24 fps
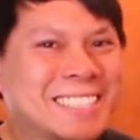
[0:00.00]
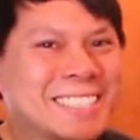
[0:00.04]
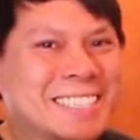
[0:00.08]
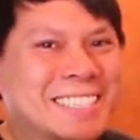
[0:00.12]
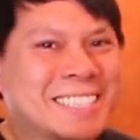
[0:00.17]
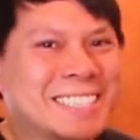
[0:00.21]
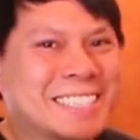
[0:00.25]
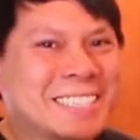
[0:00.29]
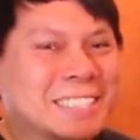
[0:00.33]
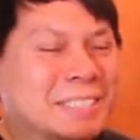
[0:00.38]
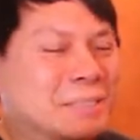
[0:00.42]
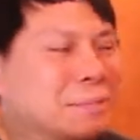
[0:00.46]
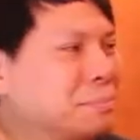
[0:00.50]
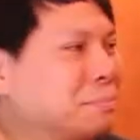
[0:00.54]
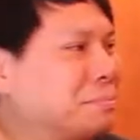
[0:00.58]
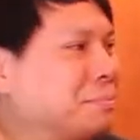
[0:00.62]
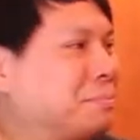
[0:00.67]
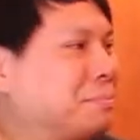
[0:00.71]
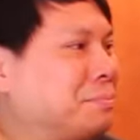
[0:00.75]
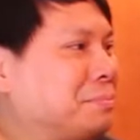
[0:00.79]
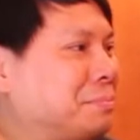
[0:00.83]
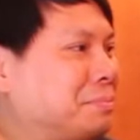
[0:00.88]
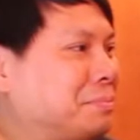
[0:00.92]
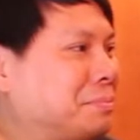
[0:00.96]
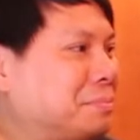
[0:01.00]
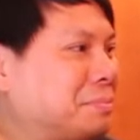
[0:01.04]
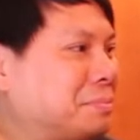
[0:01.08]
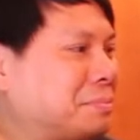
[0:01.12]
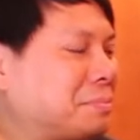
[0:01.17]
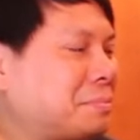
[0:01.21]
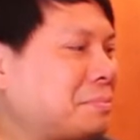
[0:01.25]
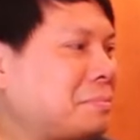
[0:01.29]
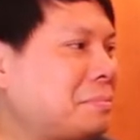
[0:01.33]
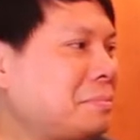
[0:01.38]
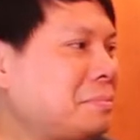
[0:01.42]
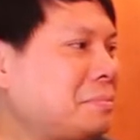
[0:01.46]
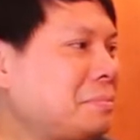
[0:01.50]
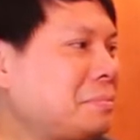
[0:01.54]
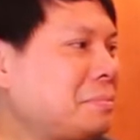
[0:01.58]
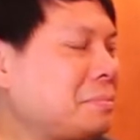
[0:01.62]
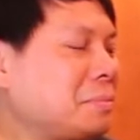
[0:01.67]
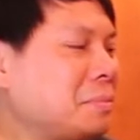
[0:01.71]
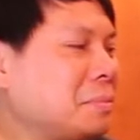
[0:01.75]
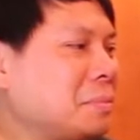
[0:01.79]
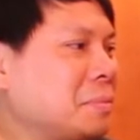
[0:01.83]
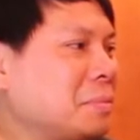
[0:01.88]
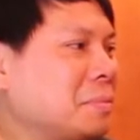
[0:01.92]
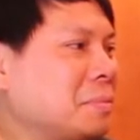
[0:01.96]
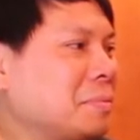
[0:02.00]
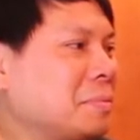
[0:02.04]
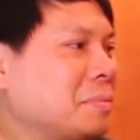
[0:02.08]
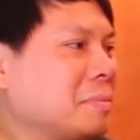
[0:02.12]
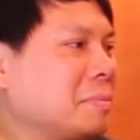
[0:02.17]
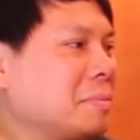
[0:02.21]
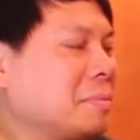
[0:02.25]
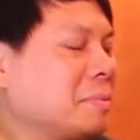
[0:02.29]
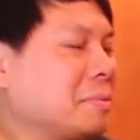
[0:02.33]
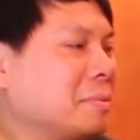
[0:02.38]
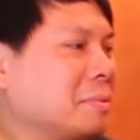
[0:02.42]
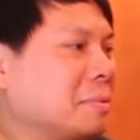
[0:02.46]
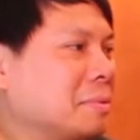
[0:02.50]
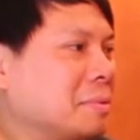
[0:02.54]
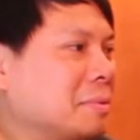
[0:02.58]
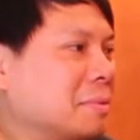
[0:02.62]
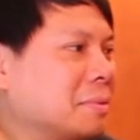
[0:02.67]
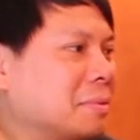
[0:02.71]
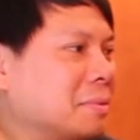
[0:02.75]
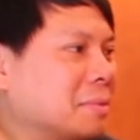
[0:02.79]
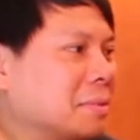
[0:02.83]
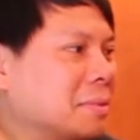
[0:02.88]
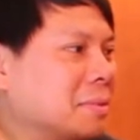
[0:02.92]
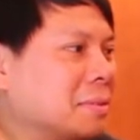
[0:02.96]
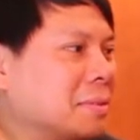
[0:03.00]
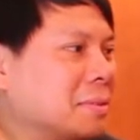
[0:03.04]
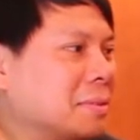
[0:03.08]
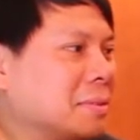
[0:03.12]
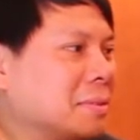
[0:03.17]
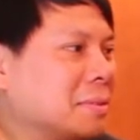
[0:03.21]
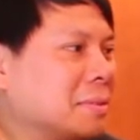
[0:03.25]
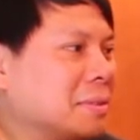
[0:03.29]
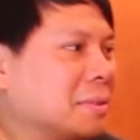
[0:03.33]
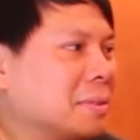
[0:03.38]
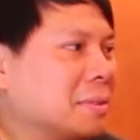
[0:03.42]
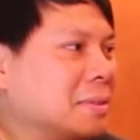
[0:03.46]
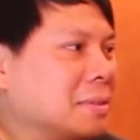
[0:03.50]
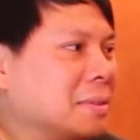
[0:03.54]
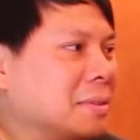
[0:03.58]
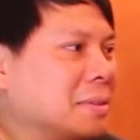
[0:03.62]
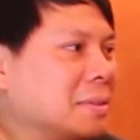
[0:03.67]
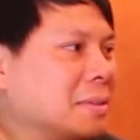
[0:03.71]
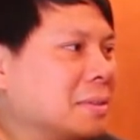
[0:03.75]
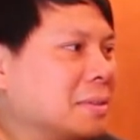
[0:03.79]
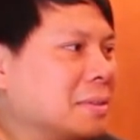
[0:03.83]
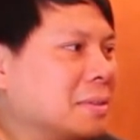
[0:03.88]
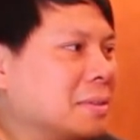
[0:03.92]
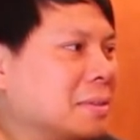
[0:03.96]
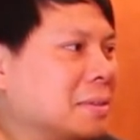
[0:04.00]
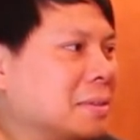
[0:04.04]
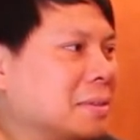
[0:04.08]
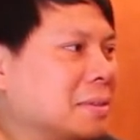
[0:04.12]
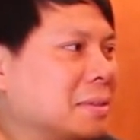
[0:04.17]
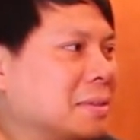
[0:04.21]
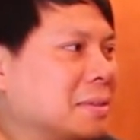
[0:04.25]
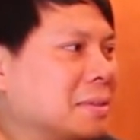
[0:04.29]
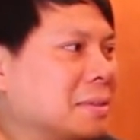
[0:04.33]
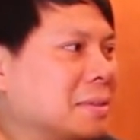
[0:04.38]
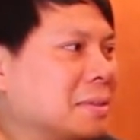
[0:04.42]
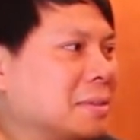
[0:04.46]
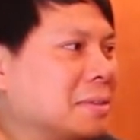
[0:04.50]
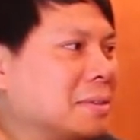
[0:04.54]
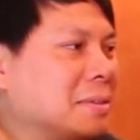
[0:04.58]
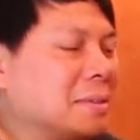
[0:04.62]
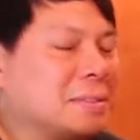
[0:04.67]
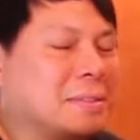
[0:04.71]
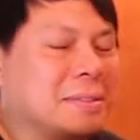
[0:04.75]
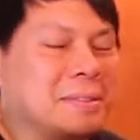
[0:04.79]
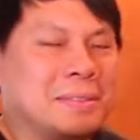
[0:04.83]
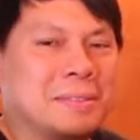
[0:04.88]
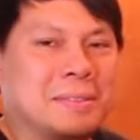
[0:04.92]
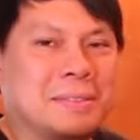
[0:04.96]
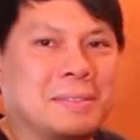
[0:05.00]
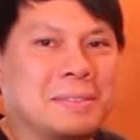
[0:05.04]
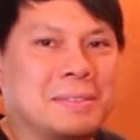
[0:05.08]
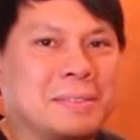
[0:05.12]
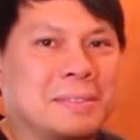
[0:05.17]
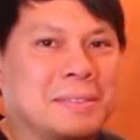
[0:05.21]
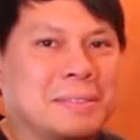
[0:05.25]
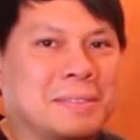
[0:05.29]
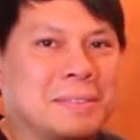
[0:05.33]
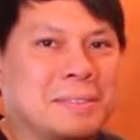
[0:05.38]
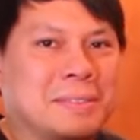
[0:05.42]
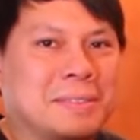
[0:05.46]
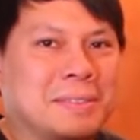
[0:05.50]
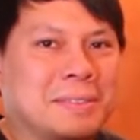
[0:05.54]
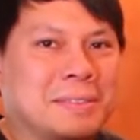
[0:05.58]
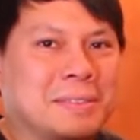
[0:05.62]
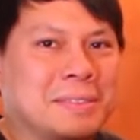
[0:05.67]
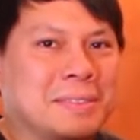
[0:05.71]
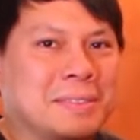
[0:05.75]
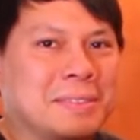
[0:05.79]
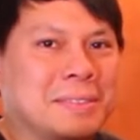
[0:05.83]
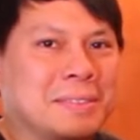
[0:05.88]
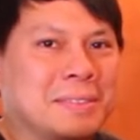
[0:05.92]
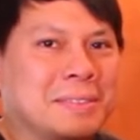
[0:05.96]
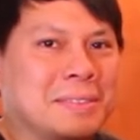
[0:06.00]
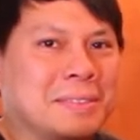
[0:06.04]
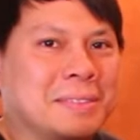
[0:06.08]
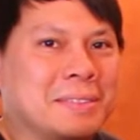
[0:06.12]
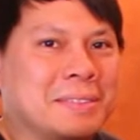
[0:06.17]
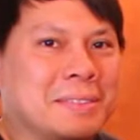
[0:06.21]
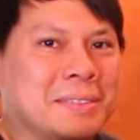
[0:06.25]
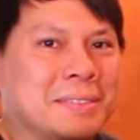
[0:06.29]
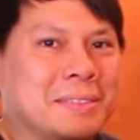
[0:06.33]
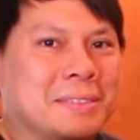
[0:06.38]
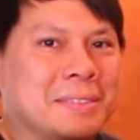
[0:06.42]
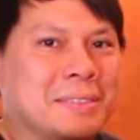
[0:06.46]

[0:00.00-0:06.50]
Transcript: (not speaking)